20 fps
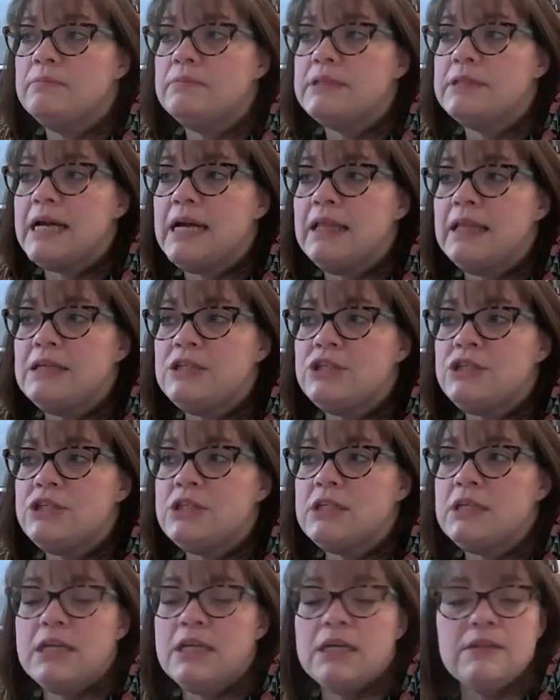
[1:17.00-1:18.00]

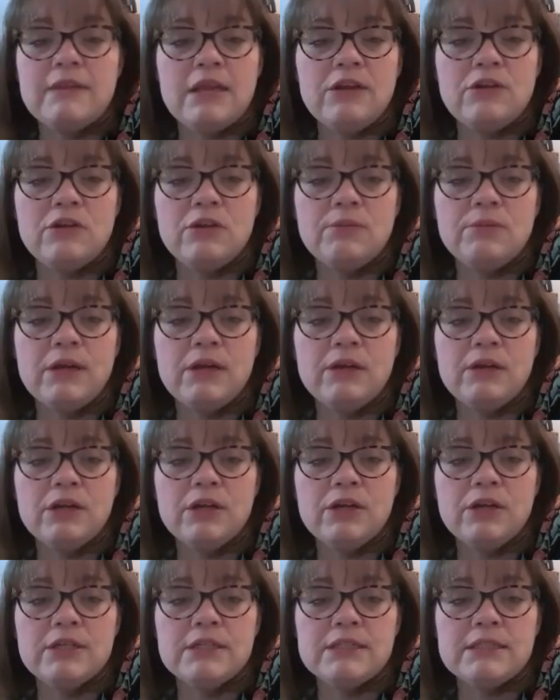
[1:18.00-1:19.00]
dilation, again, that nullipary,
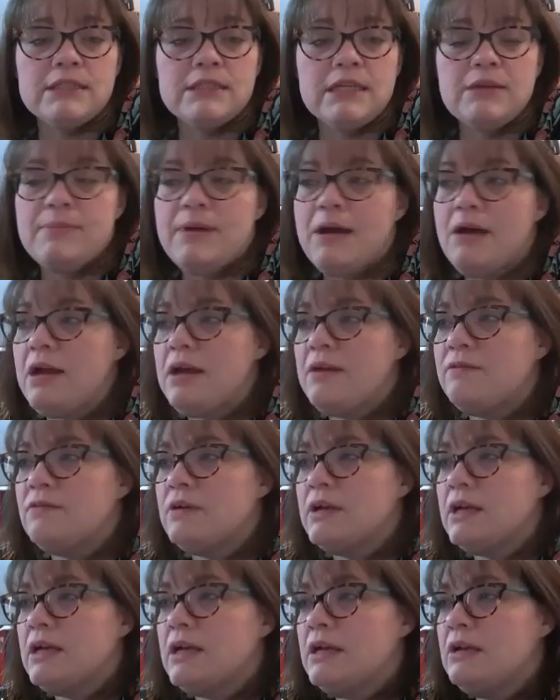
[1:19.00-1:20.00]
you're going to see about
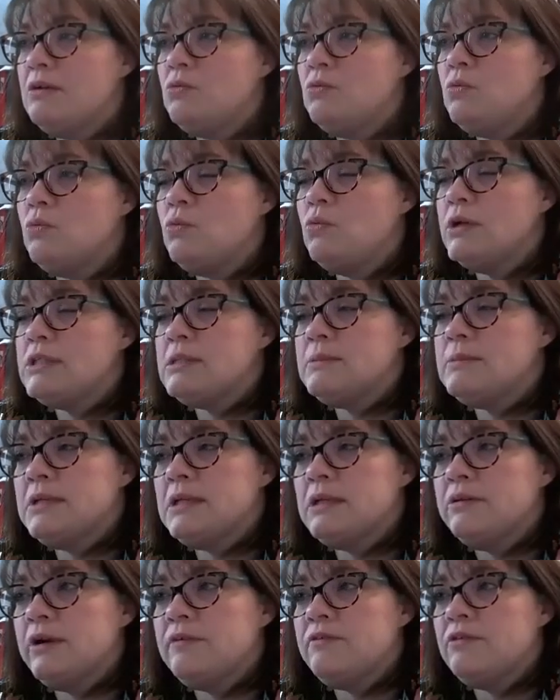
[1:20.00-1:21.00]
every 1
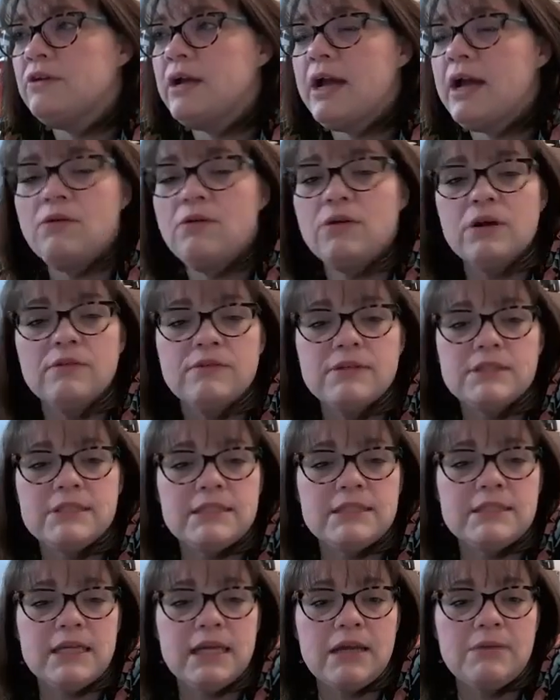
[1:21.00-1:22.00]
centimeter every hour if it's a
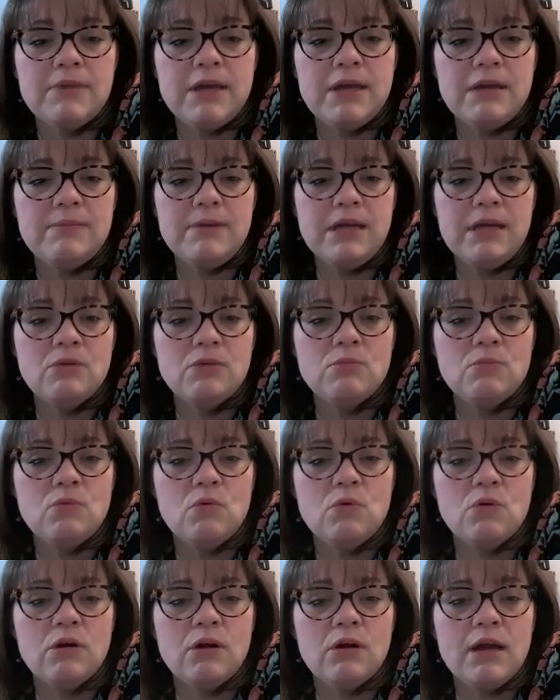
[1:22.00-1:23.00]
second baby, or
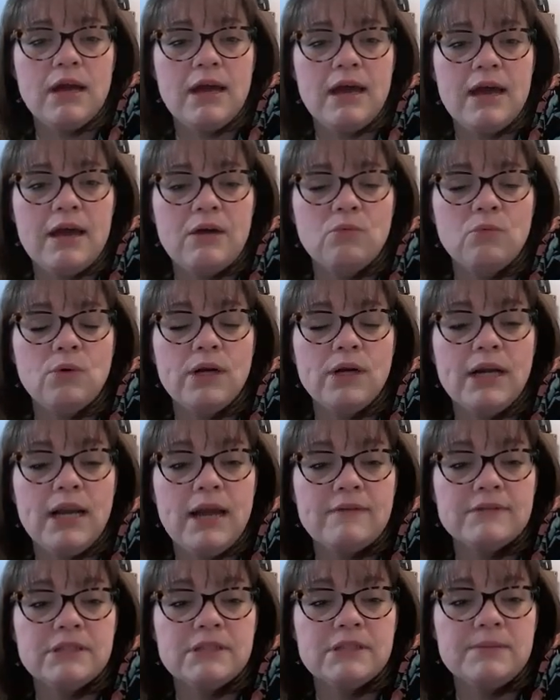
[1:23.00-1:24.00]
more,
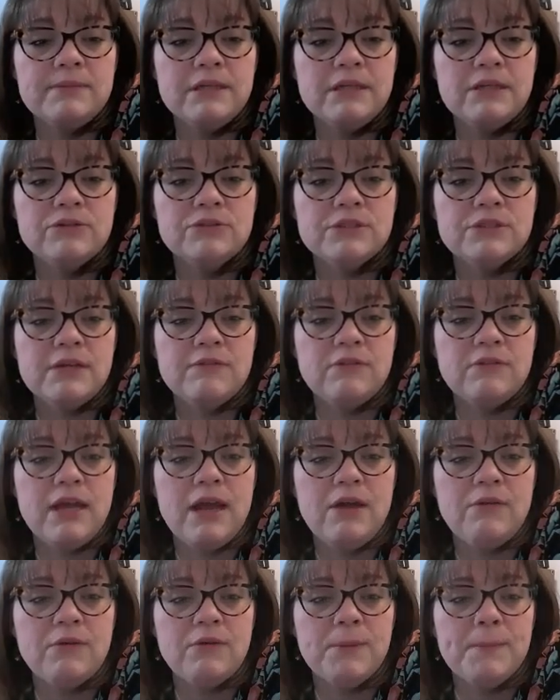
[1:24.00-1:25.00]
1.5 centimeters every
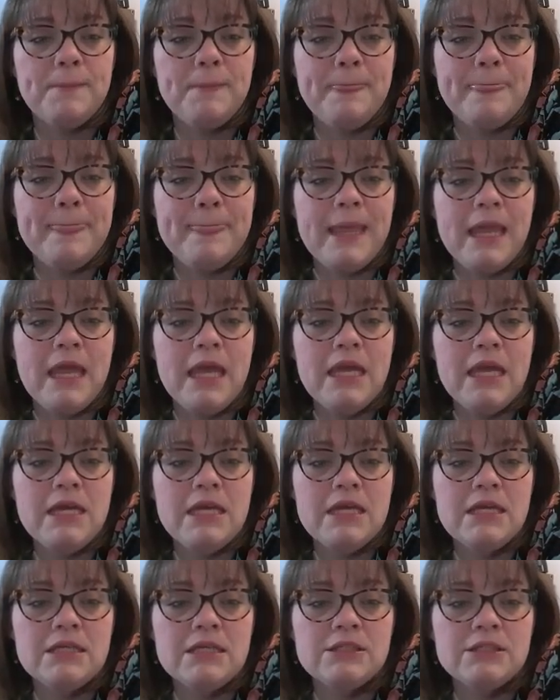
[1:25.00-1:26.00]
hour.
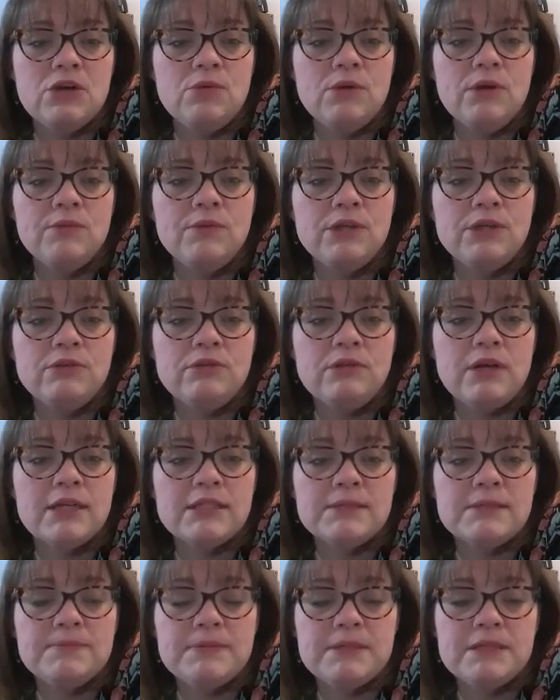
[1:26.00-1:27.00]
So we want to do
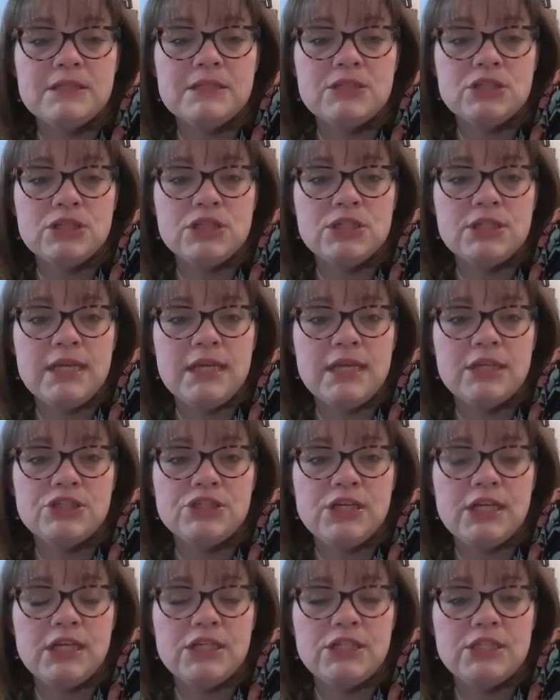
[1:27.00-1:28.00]
lots of position
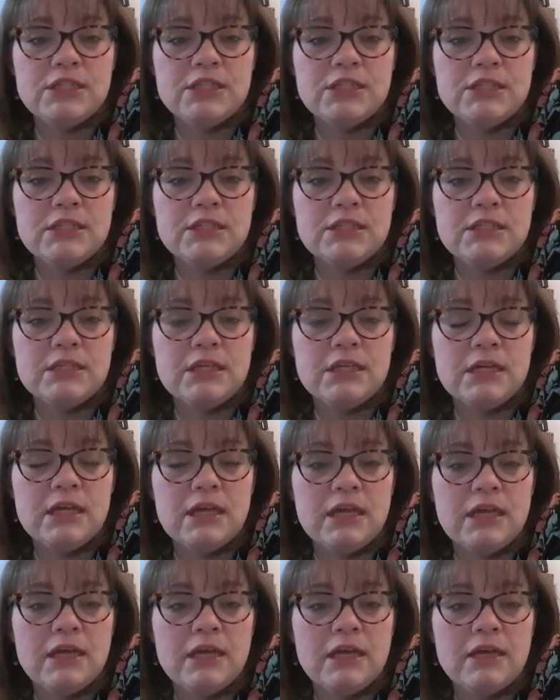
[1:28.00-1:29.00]
changes.
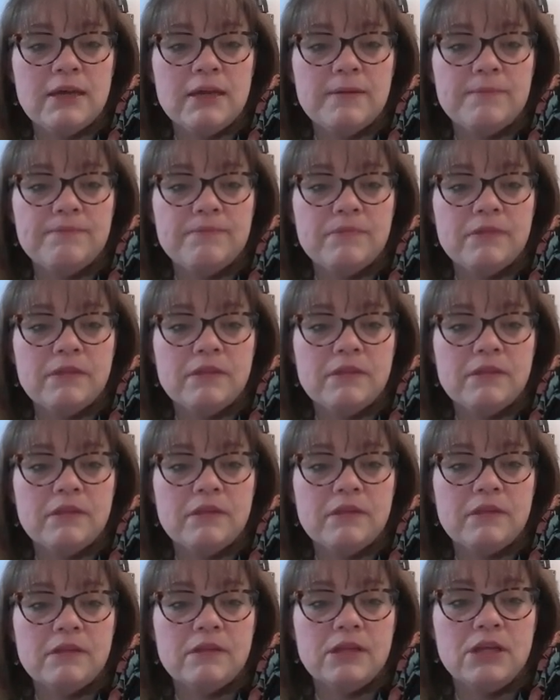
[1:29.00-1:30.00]

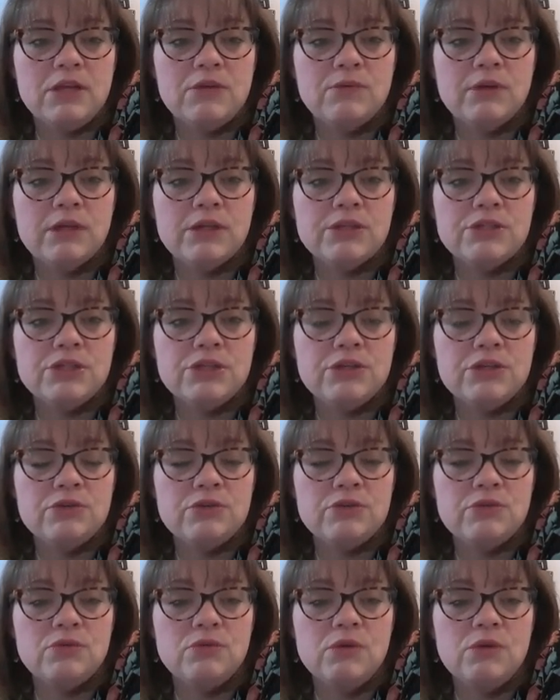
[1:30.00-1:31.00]
You want to
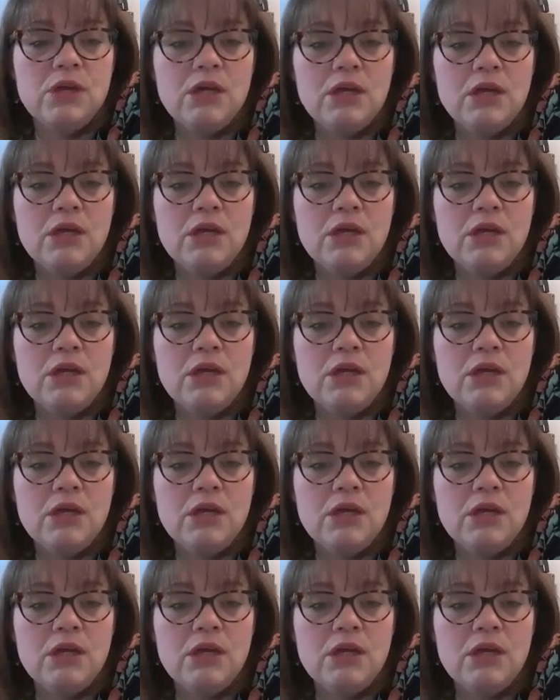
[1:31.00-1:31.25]
do,